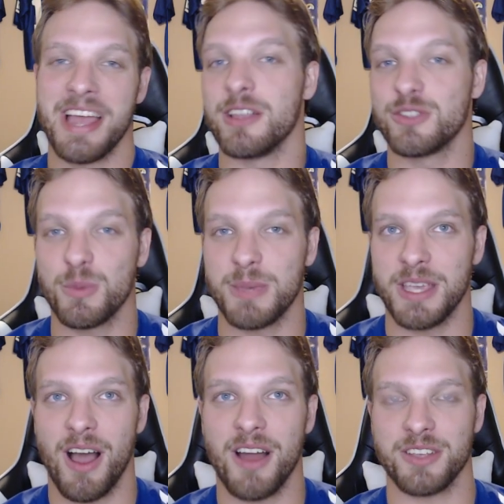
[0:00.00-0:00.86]
And to
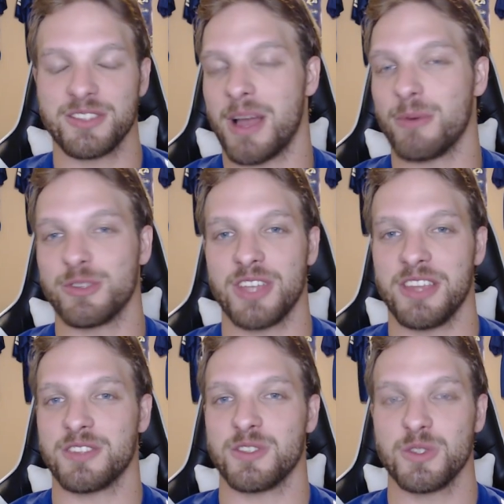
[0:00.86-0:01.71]
be honest, I would say
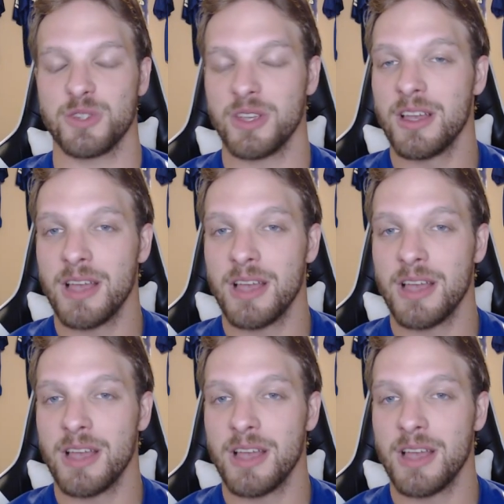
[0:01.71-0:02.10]
this is